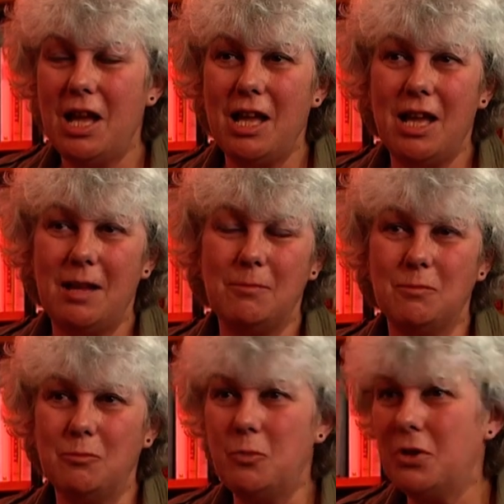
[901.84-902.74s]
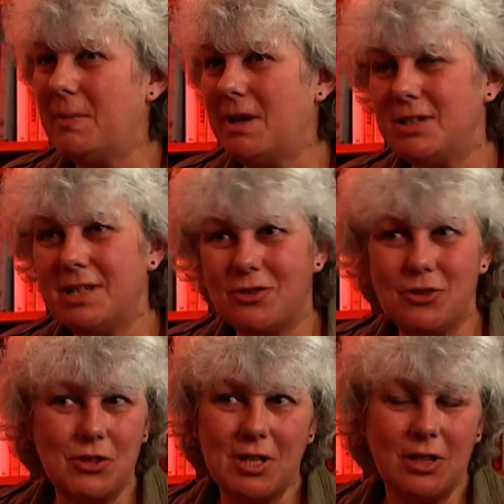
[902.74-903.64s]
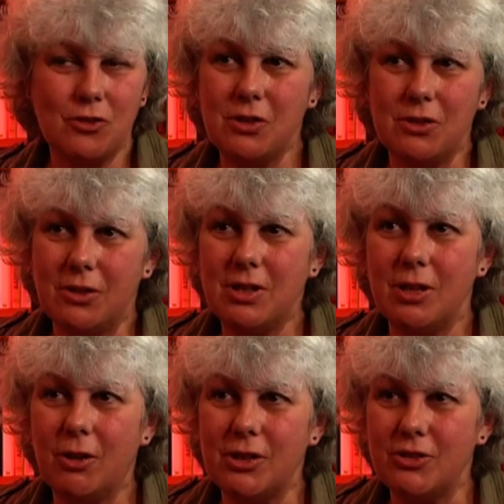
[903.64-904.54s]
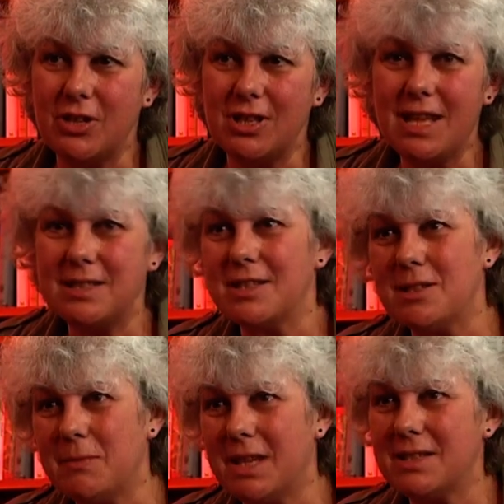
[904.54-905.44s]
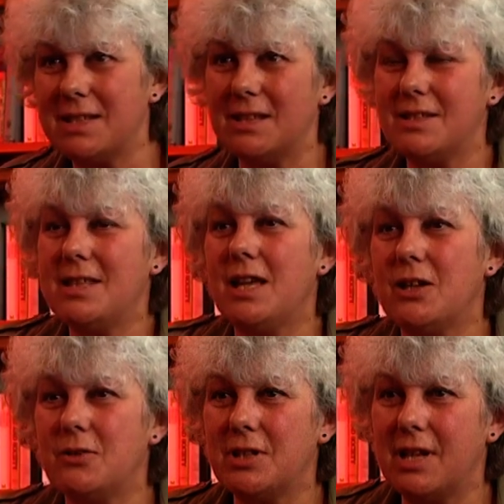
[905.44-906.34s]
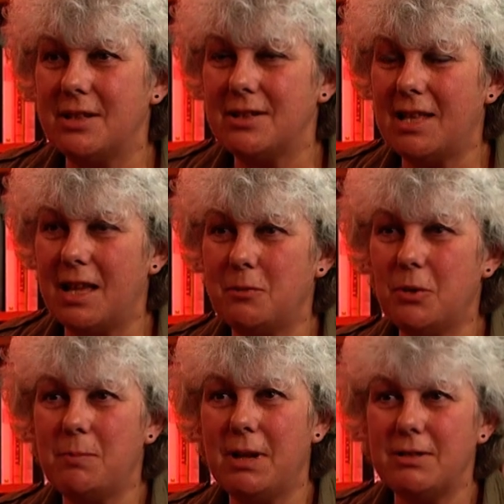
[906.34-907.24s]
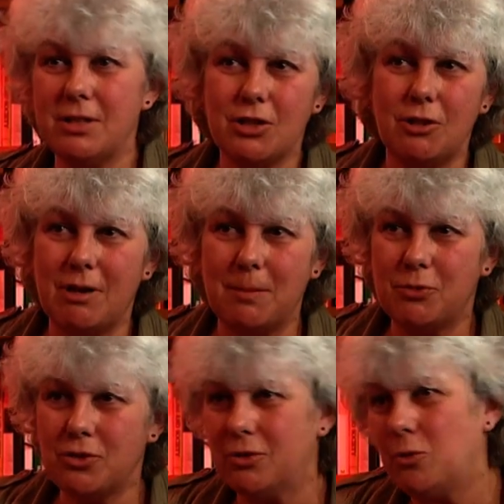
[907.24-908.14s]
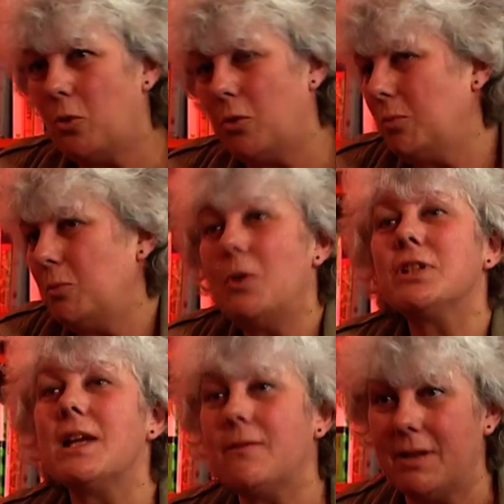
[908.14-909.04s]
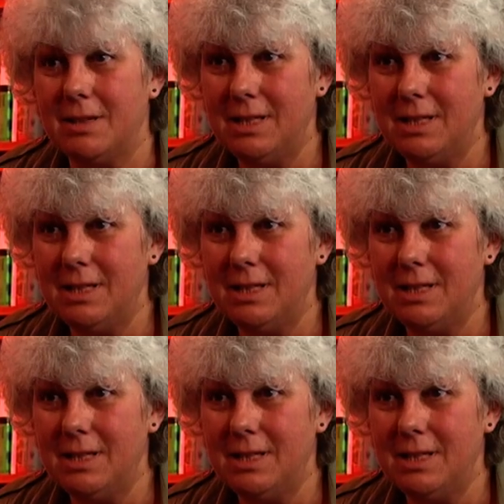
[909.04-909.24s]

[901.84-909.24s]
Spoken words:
What about such and such in the theology? That doesn't make sense. That goes against that. What about this corruption or whatever?